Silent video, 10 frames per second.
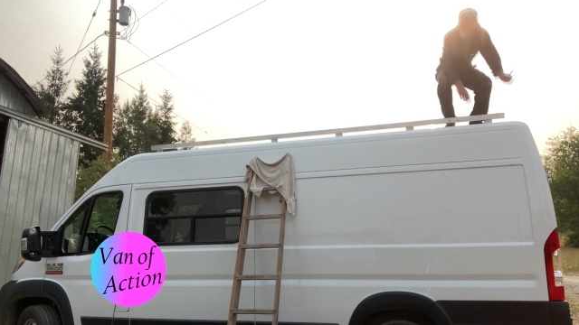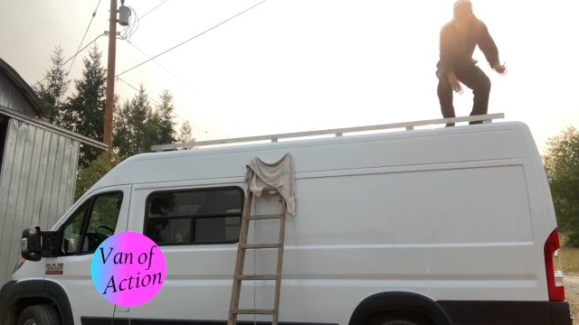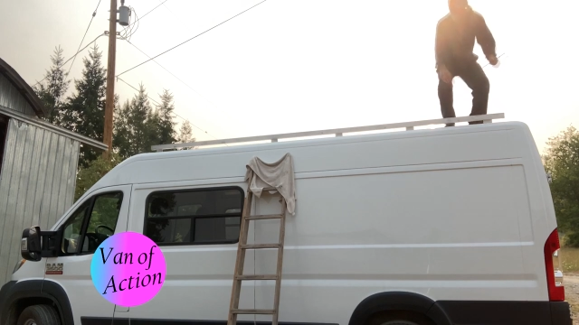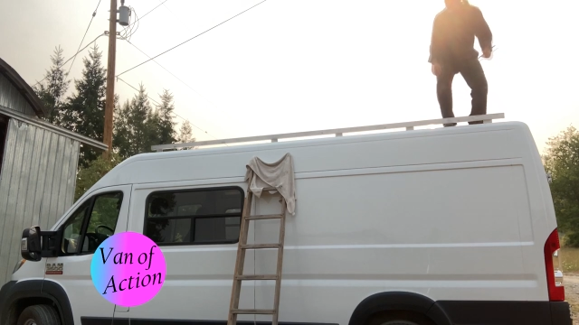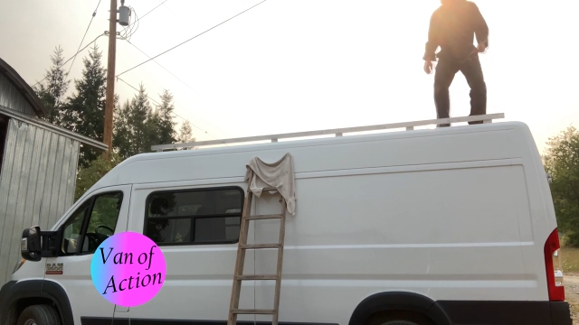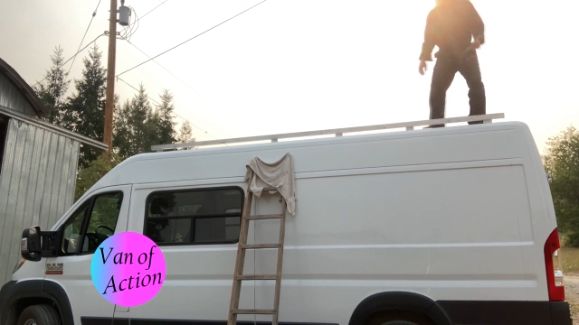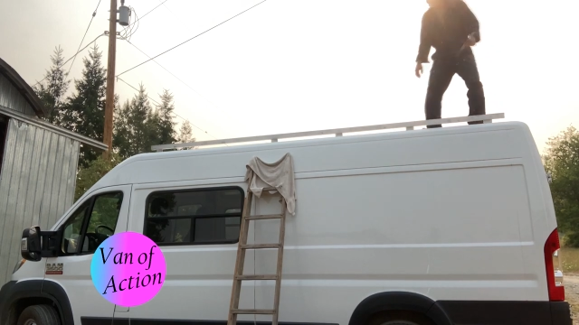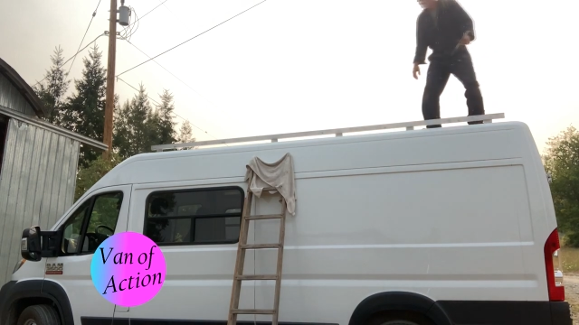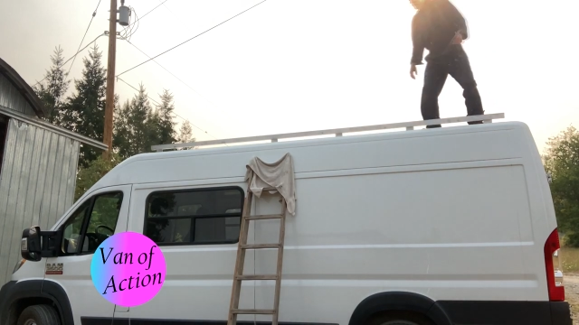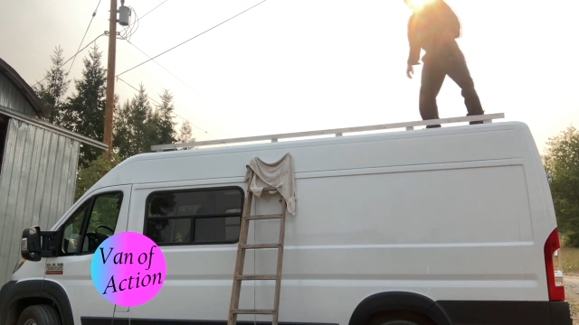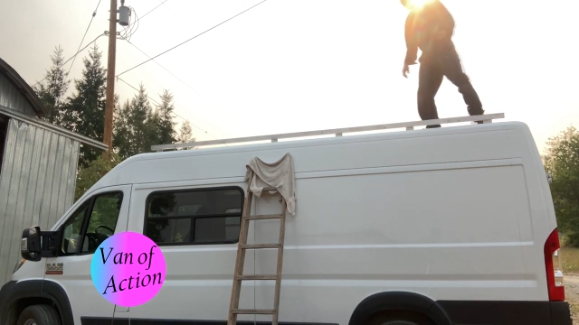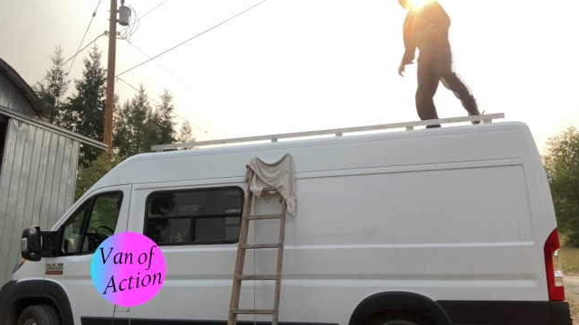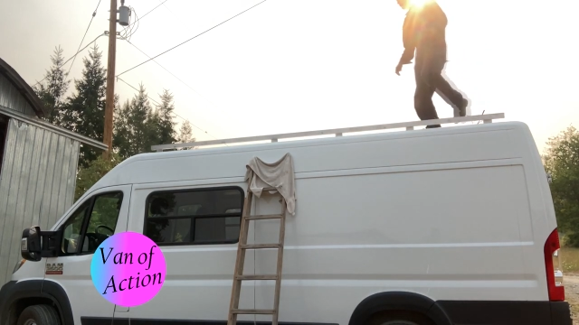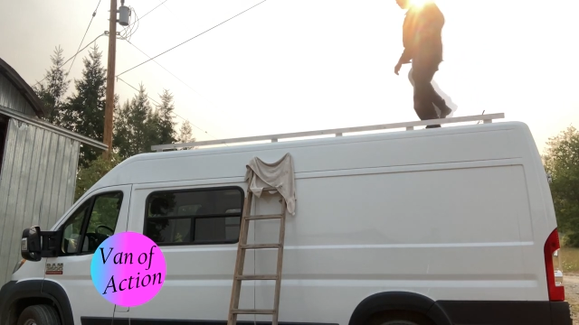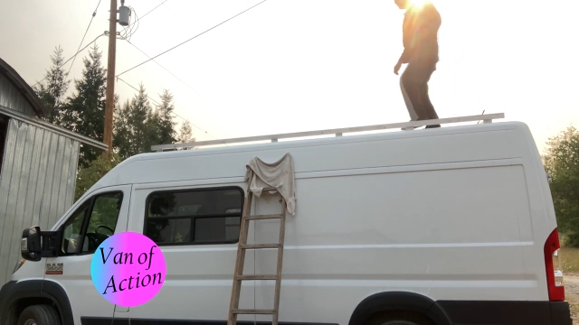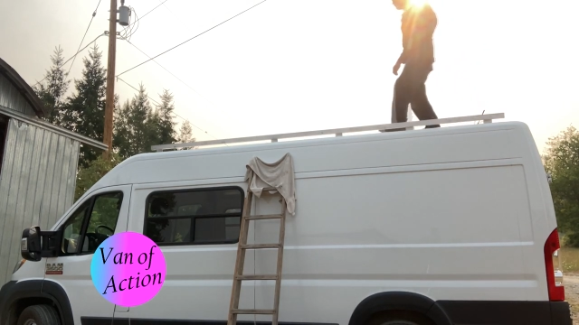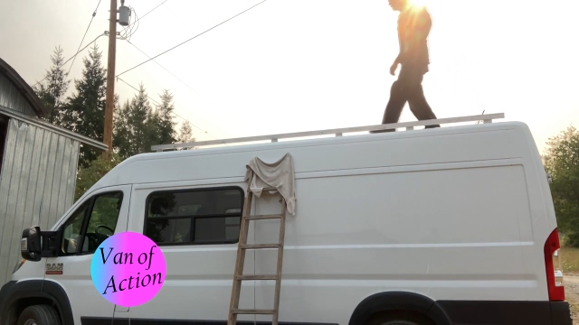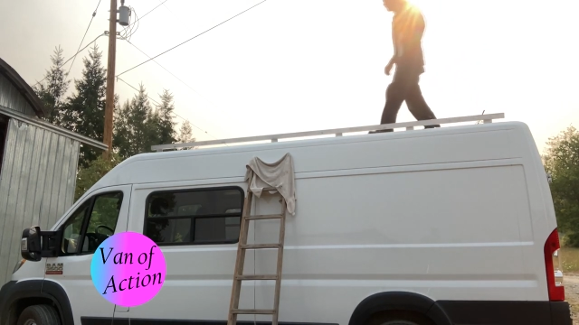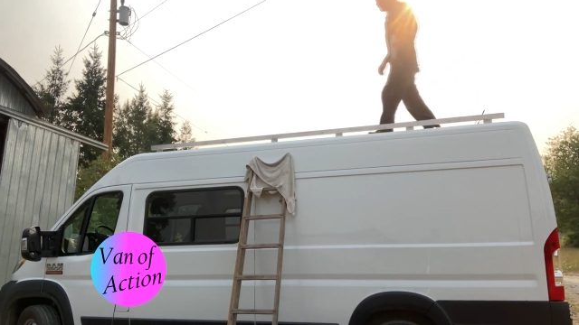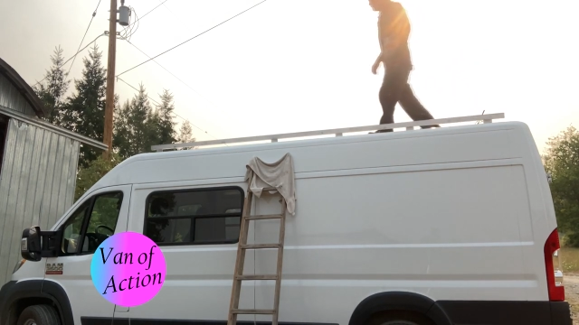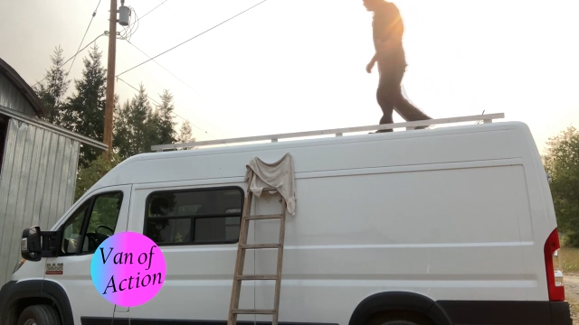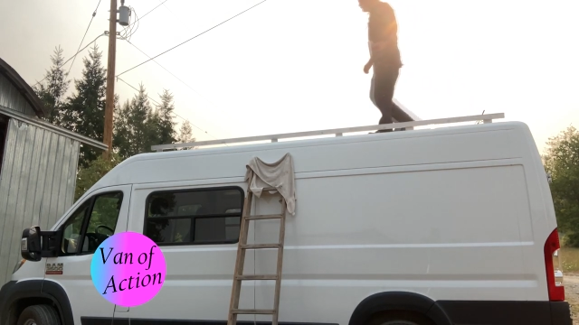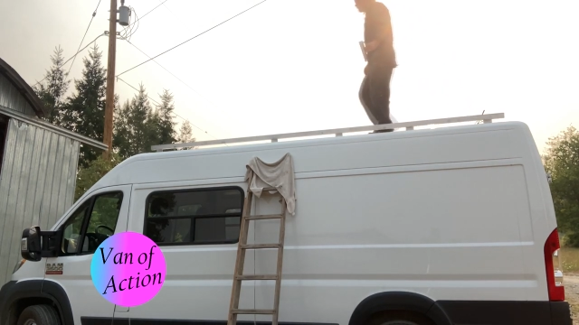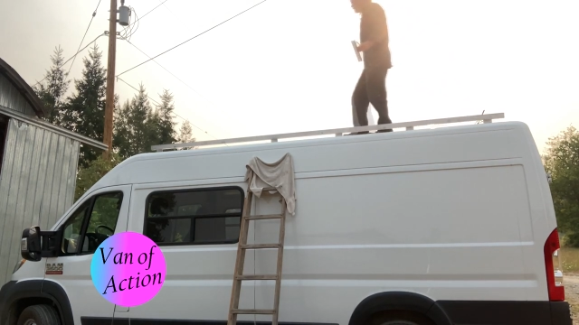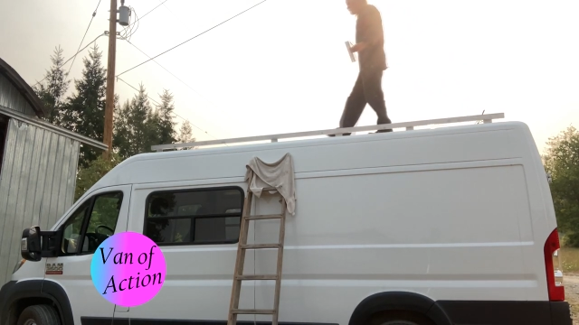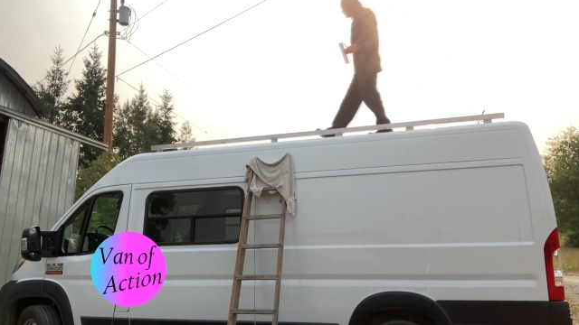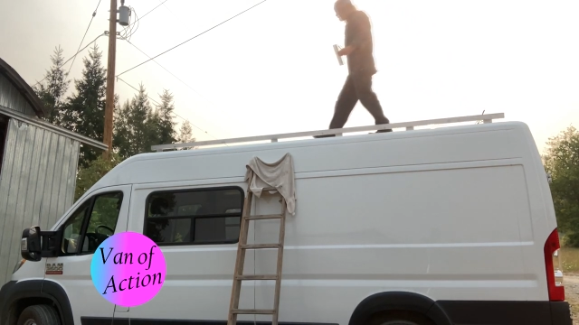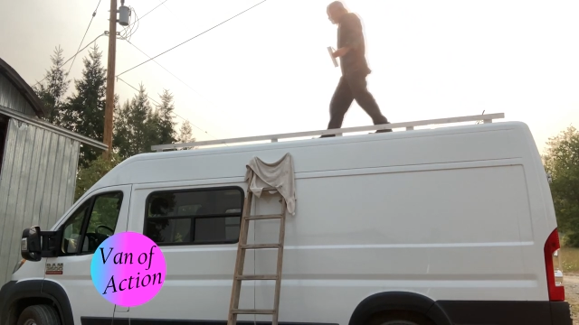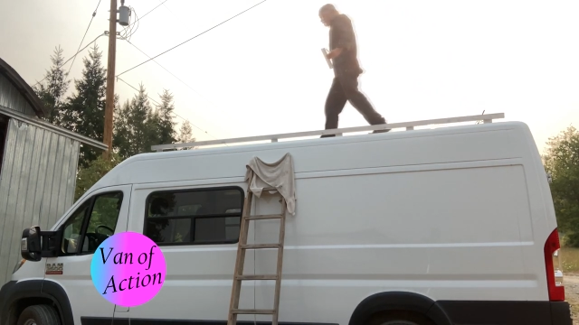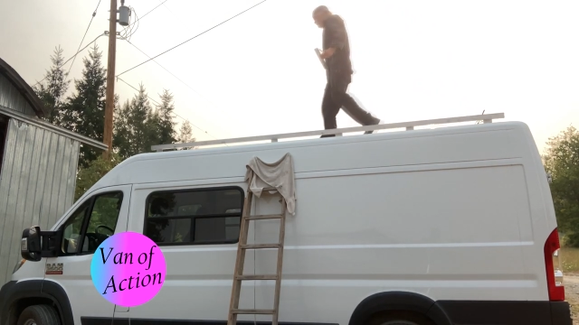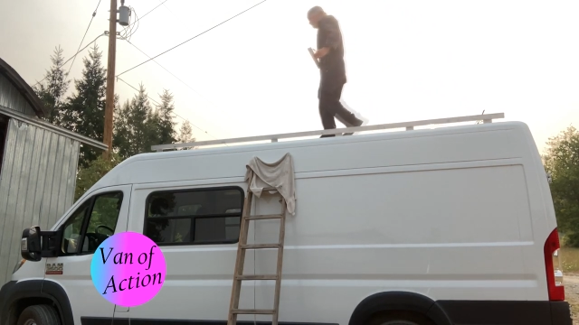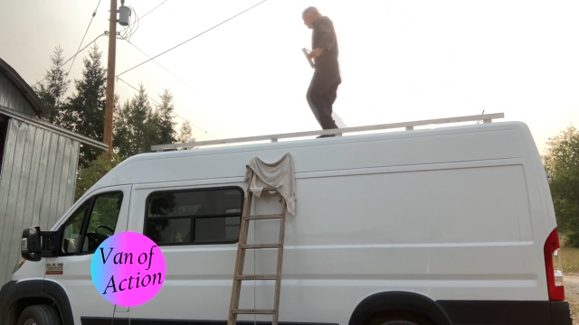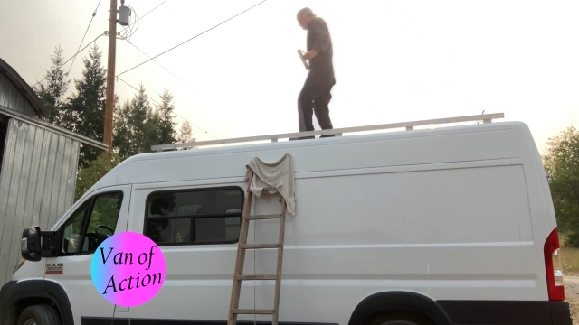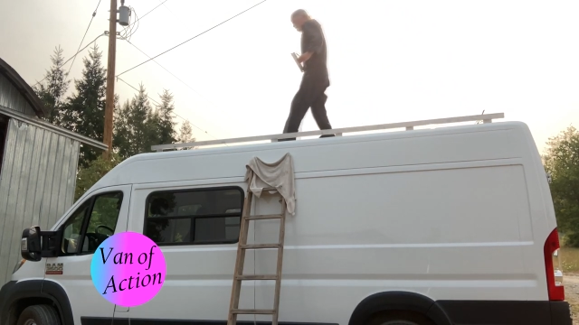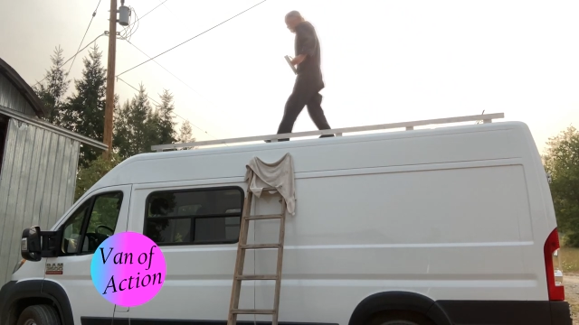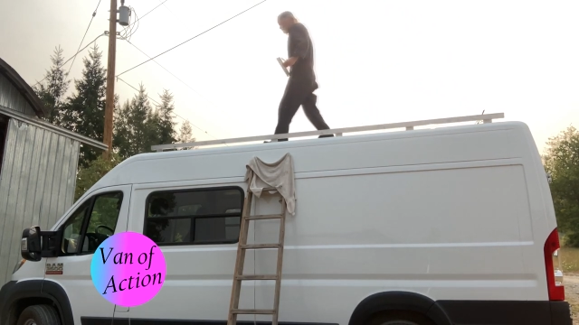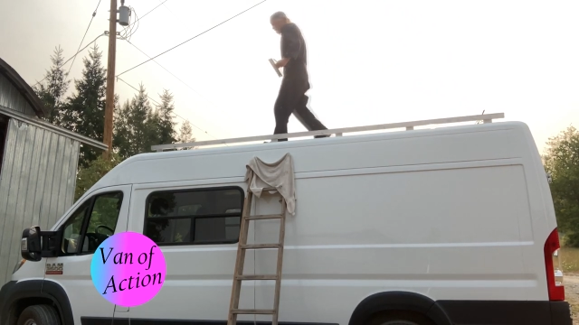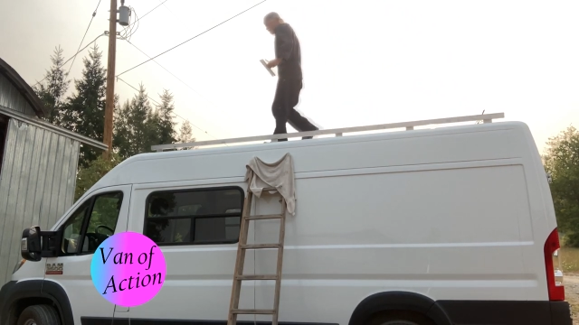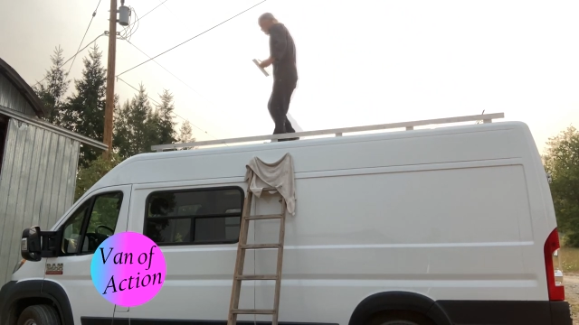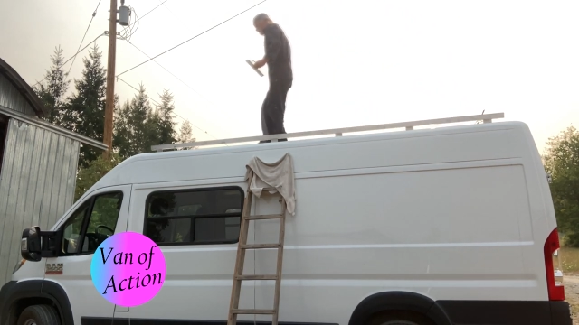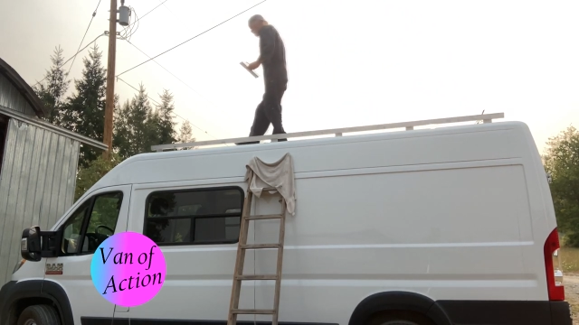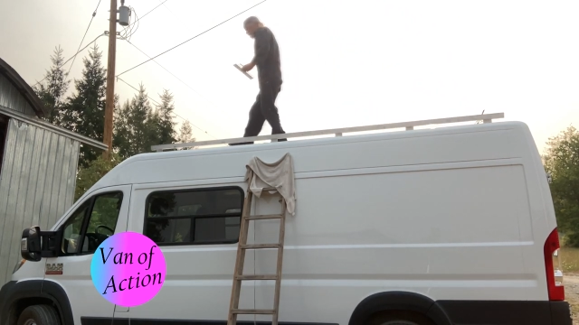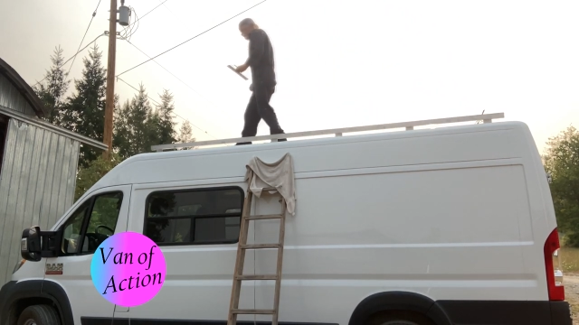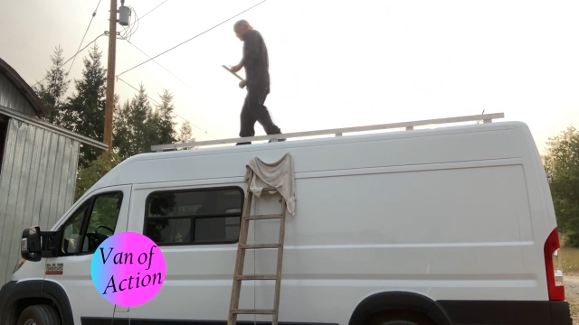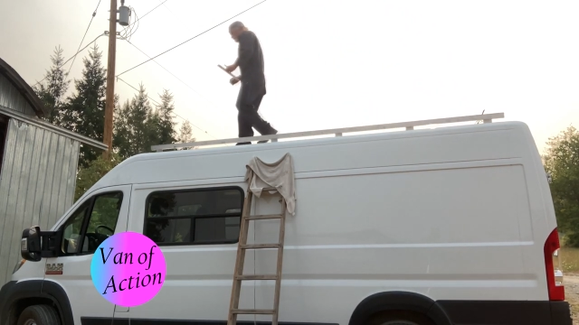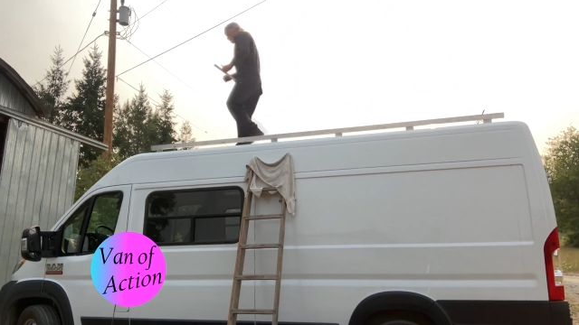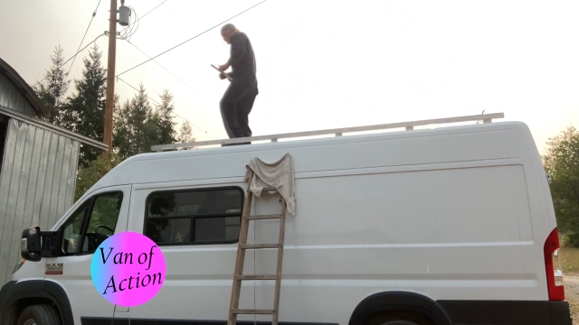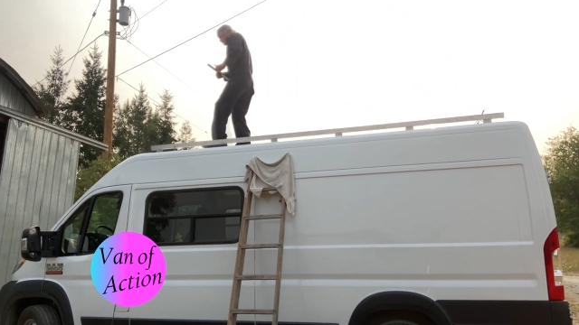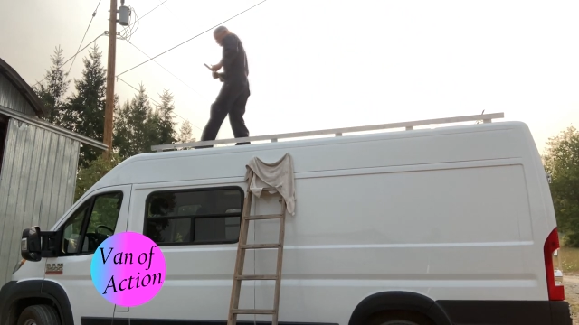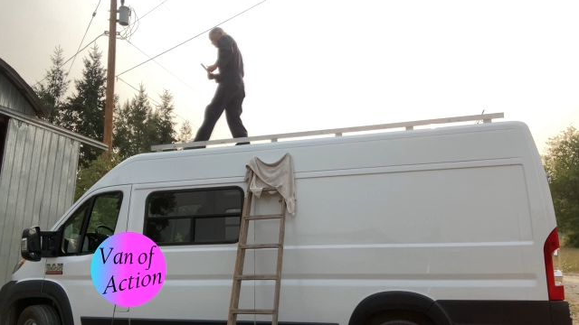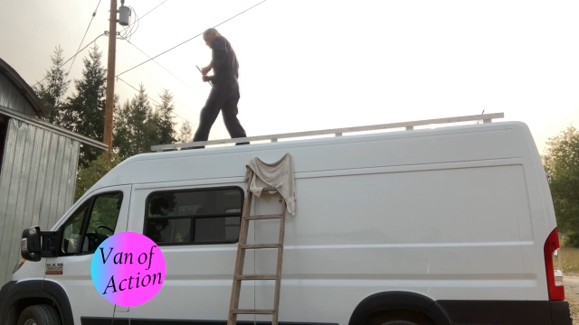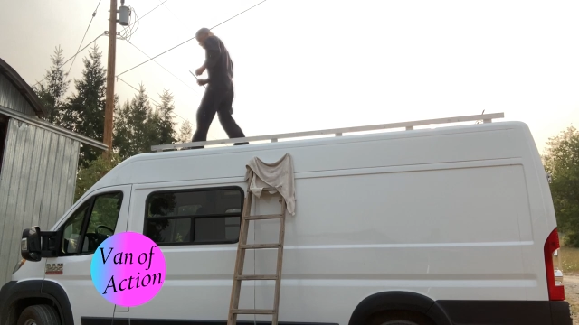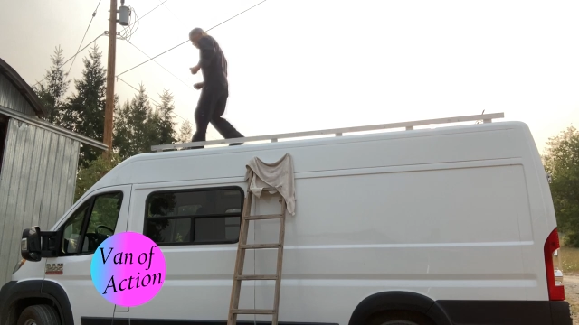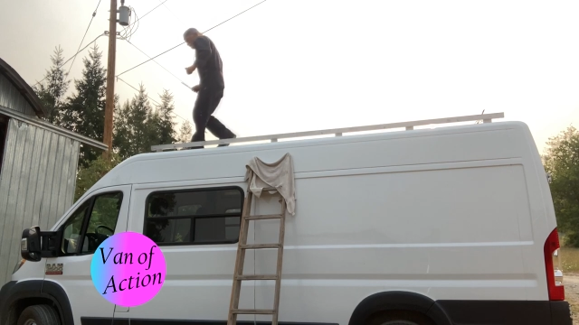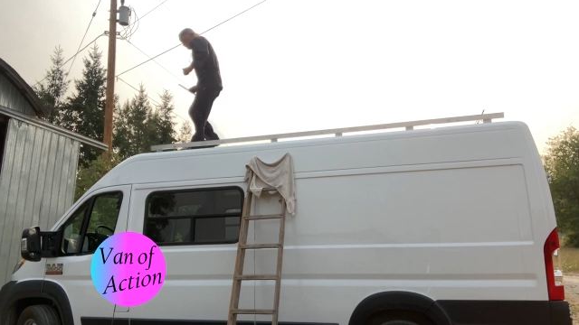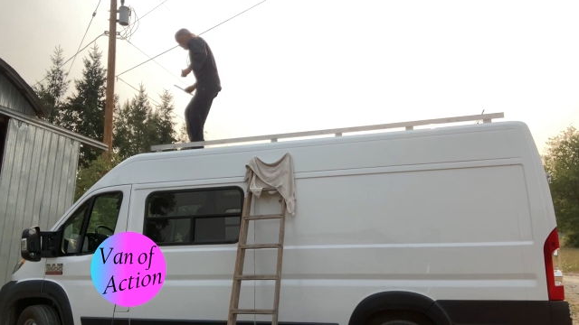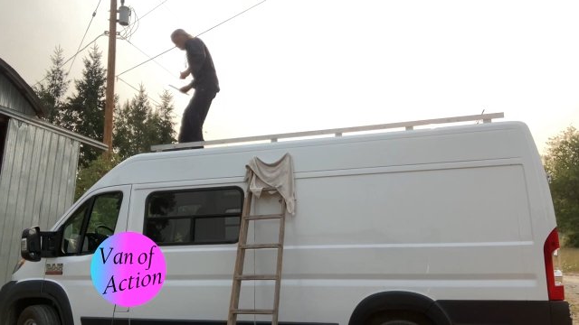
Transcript: (no speaker visible)